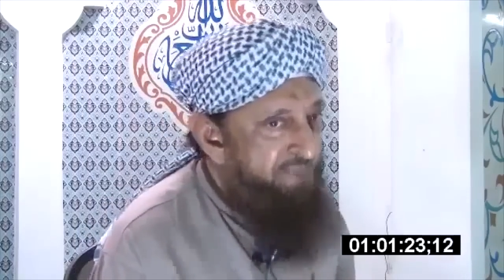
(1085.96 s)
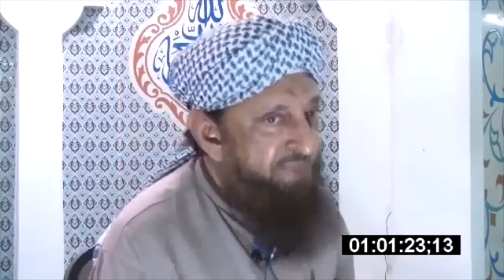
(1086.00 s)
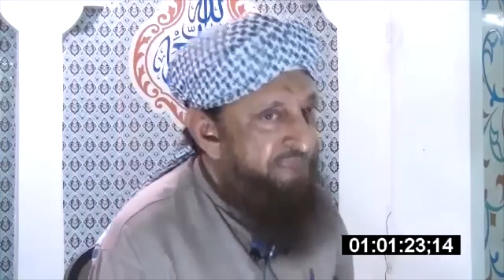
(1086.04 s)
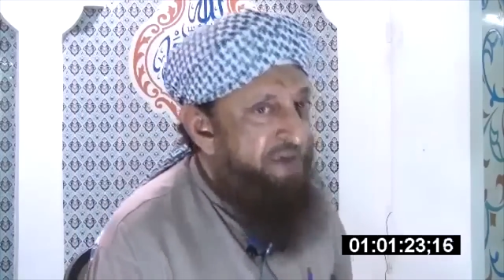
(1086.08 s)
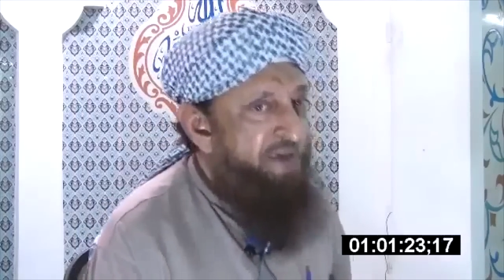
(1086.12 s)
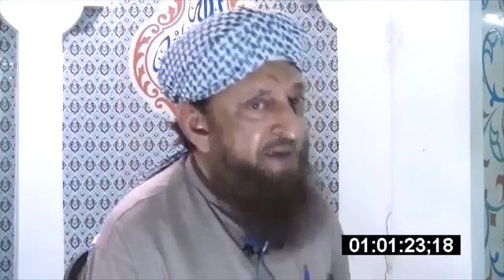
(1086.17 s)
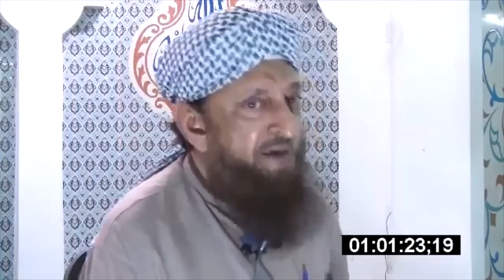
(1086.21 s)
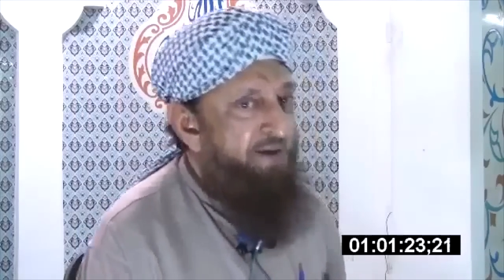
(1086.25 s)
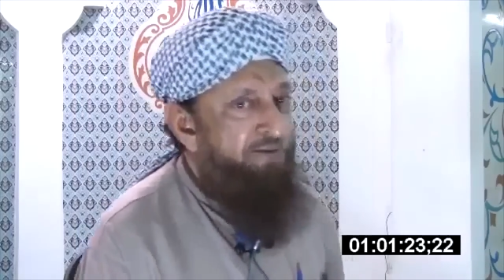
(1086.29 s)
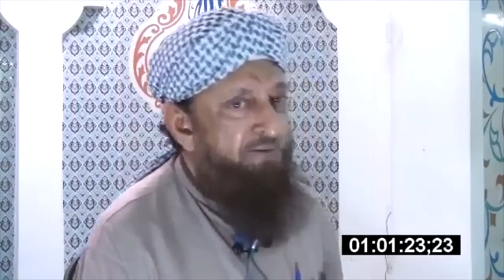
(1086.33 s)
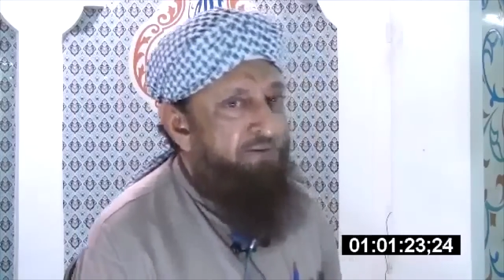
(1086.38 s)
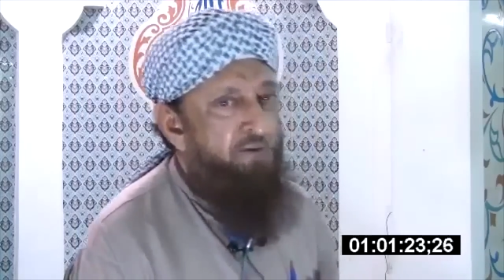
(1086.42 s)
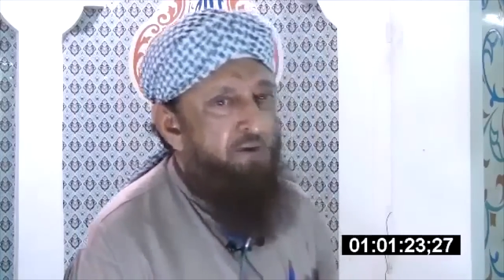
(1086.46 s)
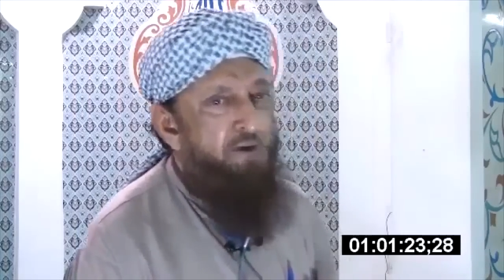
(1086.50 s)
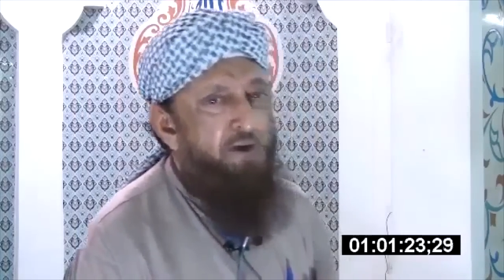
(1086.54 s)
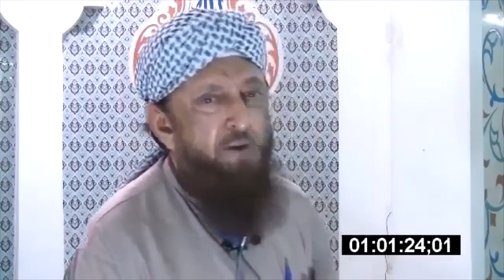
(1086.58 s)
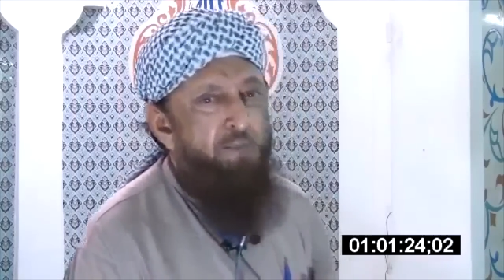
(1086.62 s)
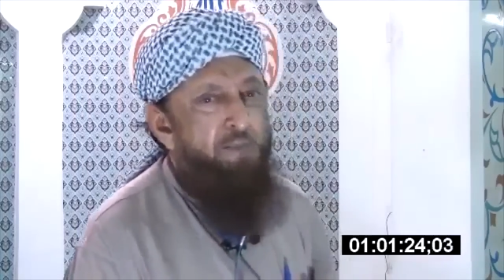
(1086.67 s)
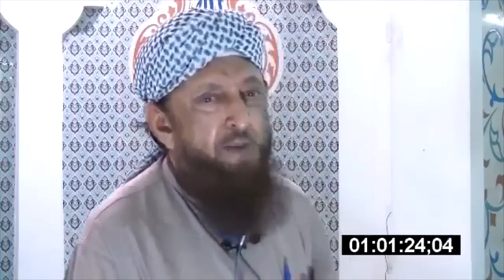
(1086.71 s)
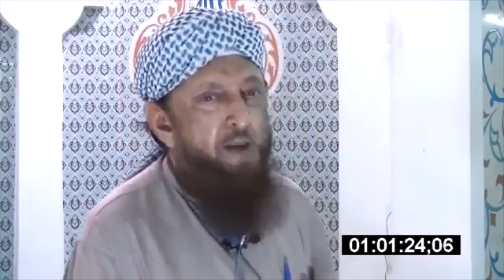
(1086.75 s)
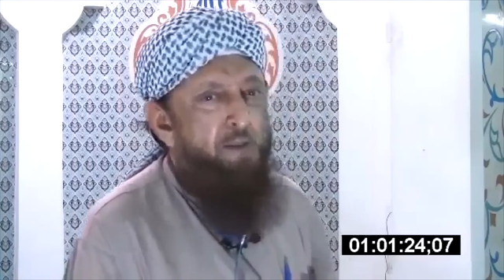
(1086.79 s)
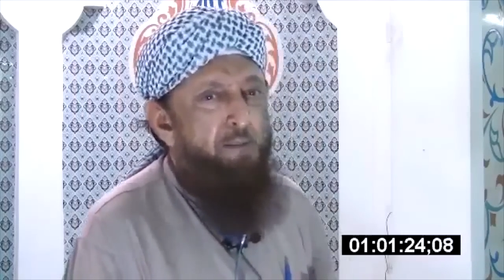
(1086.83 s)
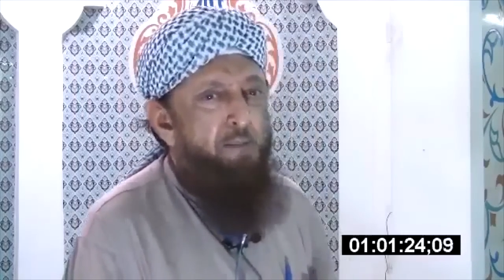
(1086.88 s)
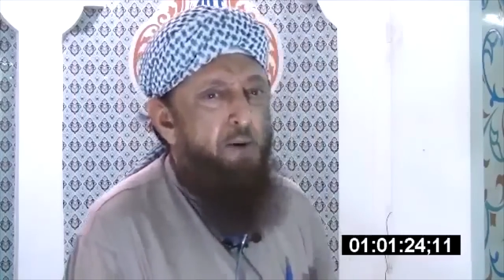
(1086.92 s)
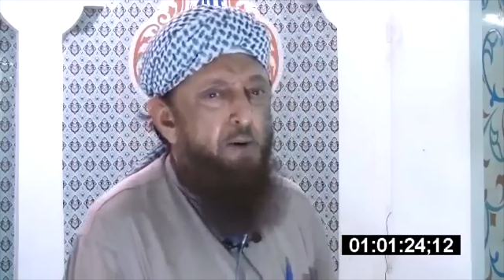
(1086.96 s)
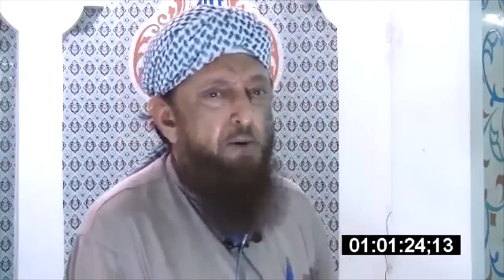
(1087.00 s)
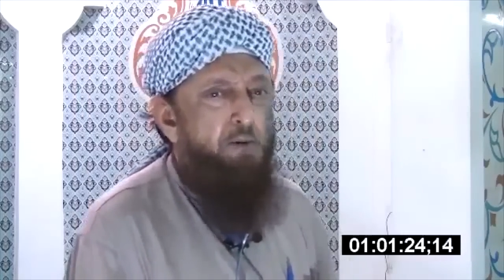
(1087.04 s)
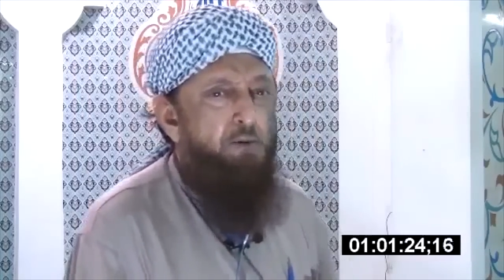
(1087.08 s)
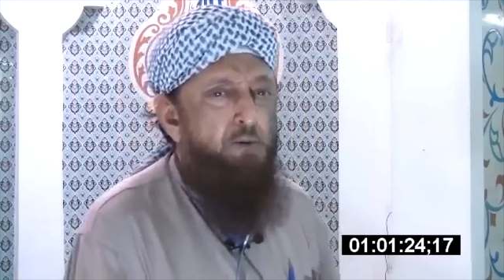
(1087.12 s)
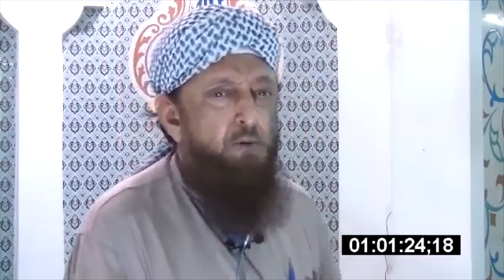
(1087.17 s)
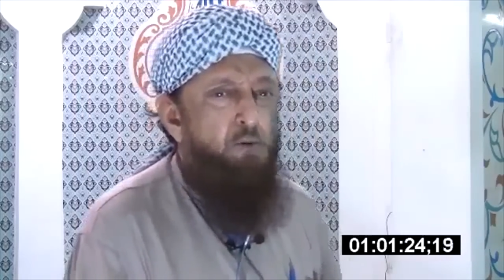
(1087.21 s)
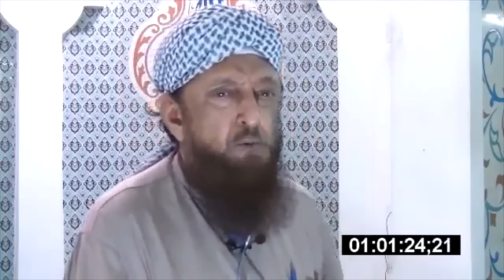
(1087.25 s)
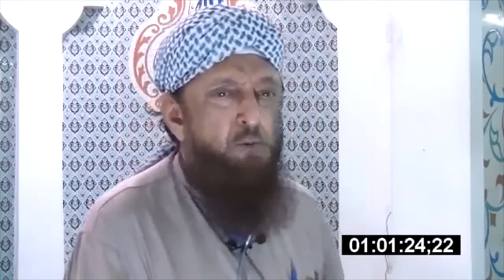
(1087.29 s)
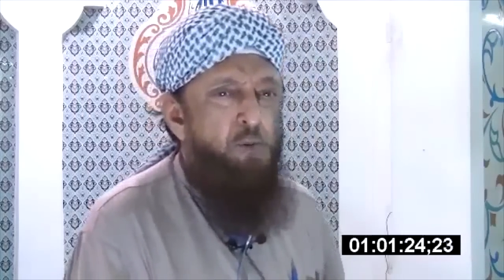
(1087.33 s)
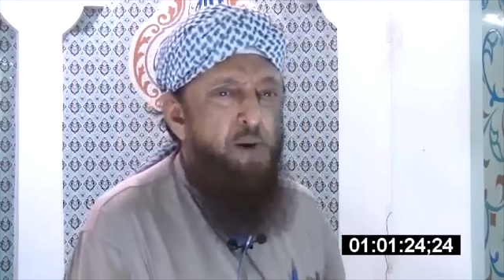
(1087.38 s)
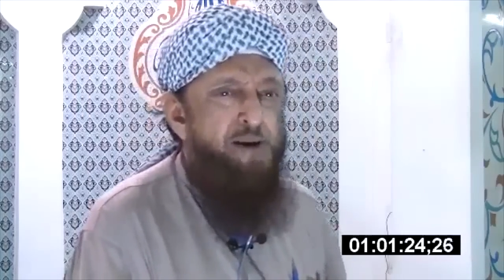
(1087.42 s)
I think it's going to be
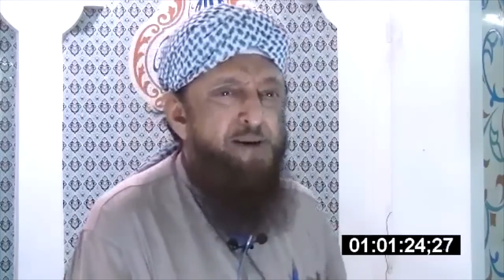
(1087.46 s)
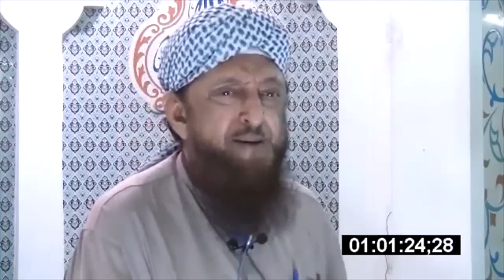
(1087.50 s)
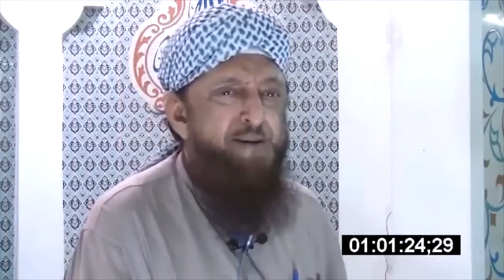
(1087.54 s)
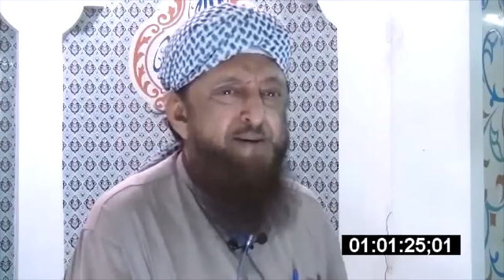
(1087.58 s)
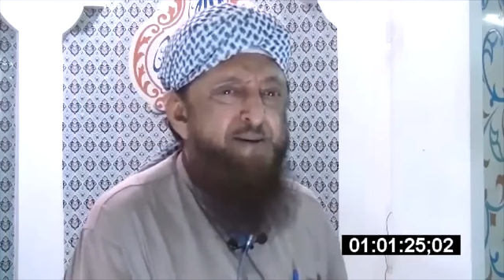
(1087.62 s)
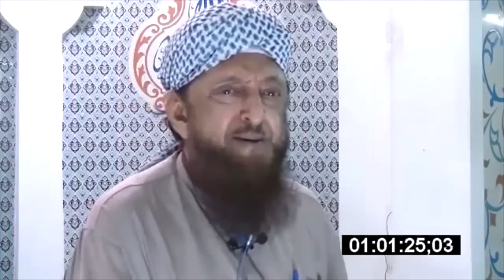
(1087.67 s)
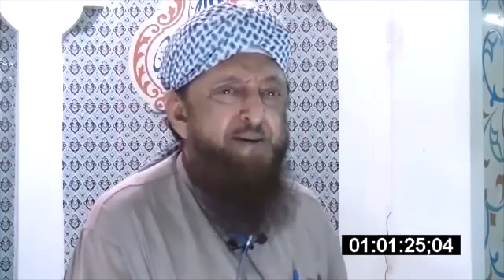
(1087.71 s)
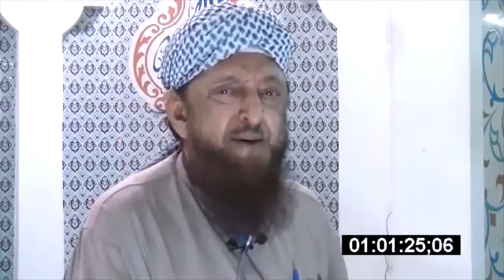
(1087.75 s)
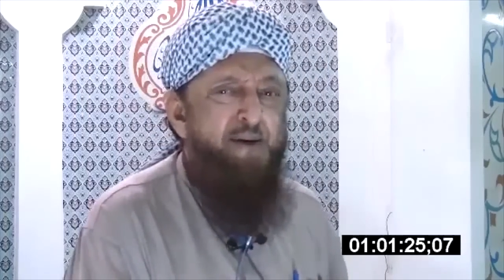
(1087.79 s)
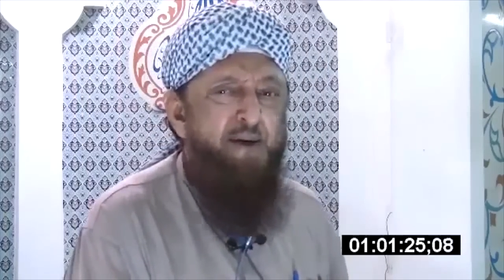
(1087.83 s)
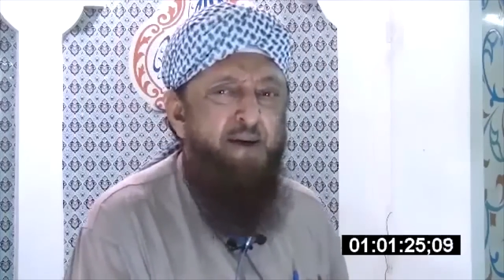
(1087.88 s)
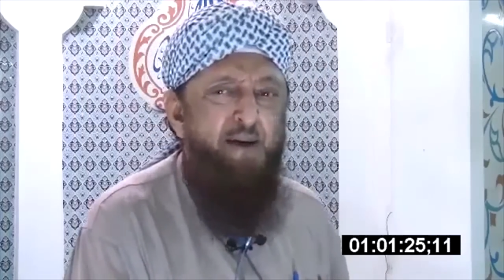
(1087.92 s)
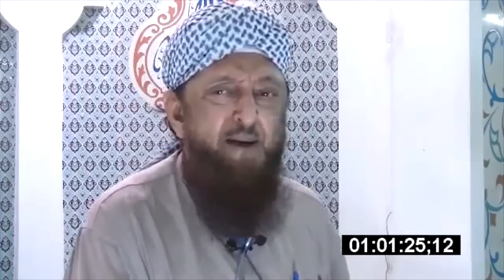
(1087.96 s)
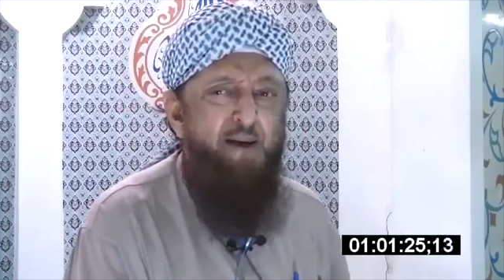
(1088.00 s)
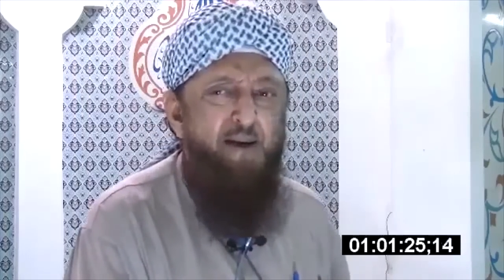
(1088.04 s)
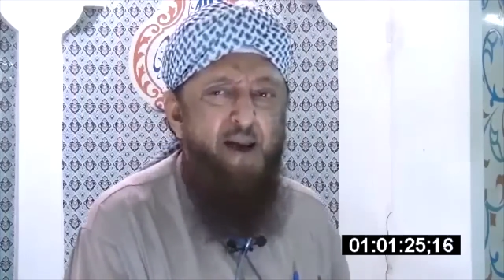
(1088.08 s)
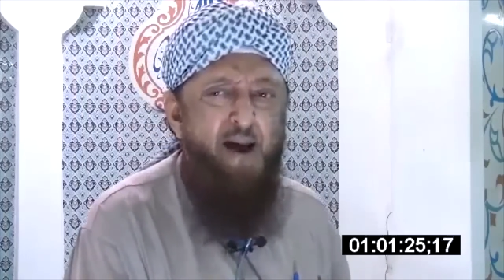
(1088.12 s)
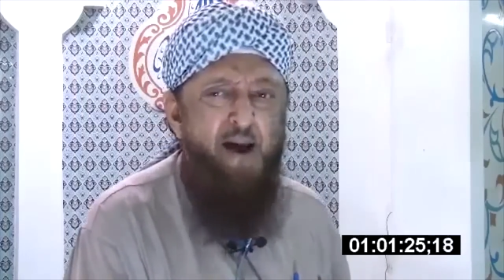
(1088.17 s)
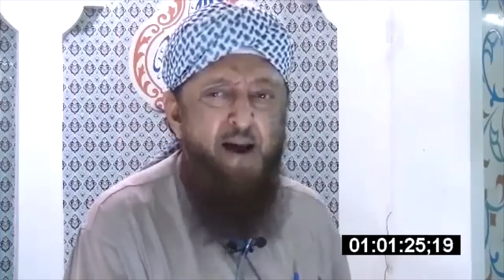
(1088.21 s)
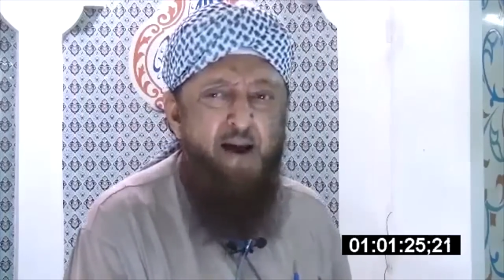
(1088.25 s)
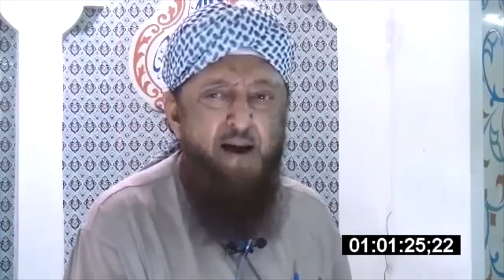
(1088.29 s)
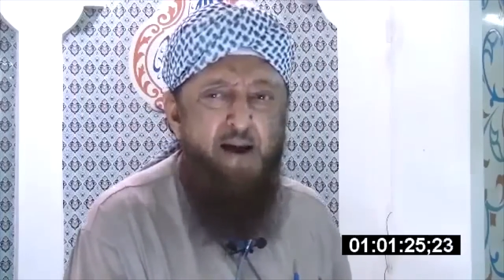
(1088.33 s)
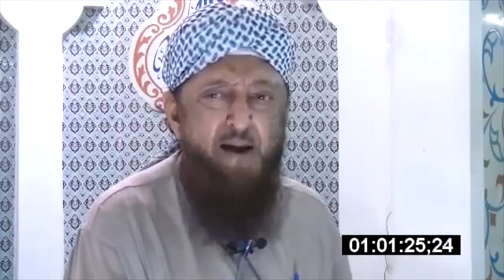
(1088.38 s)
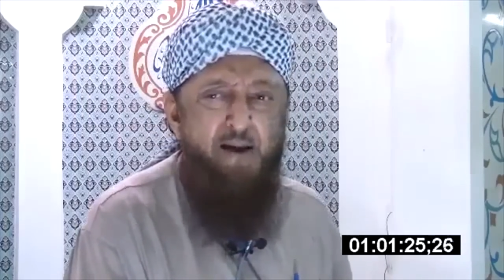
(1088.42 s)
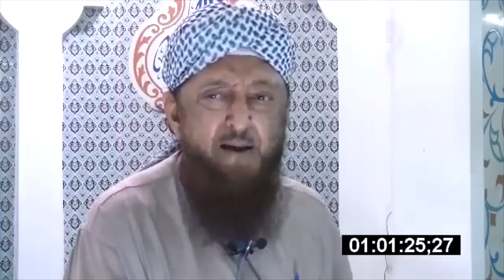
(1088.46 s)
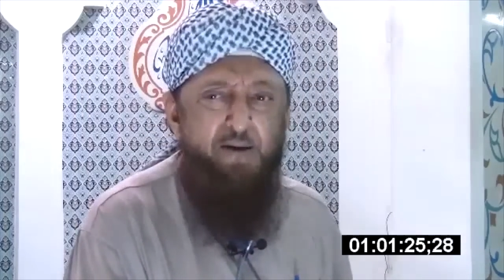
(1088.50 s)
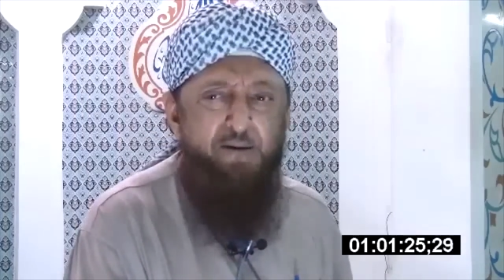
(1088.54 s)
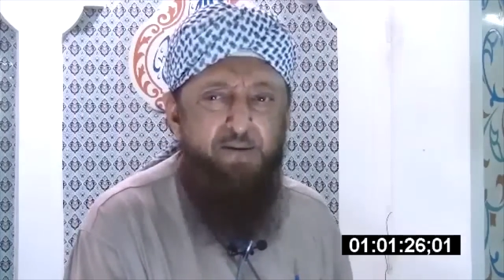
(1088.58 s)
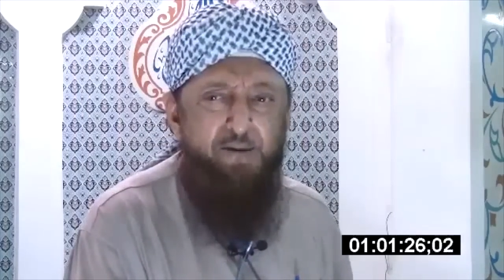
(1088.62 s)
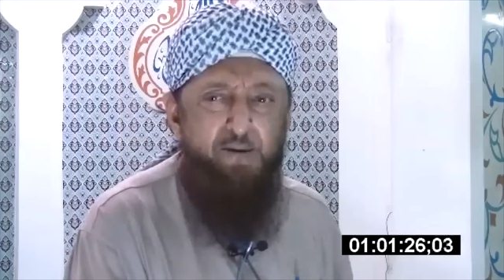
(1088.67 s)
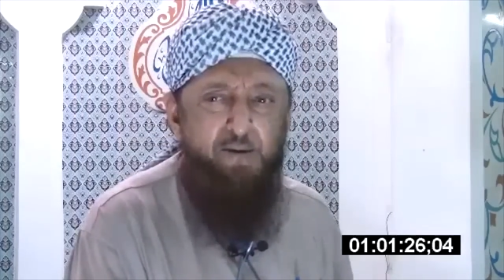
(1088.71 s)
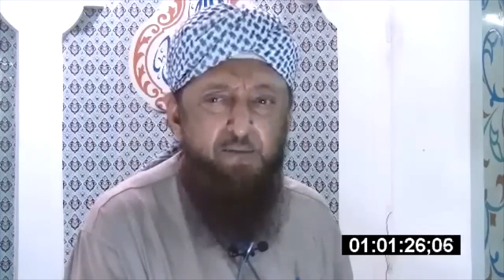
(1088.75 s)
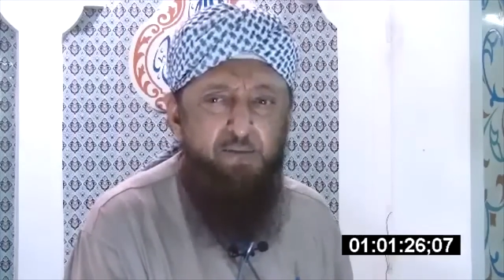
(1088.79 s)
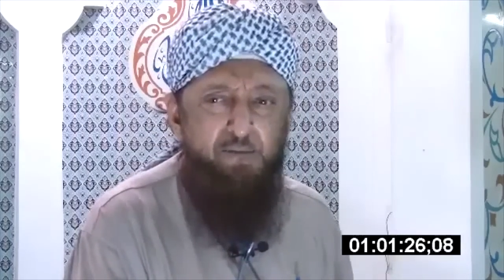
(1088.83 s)
about 20 years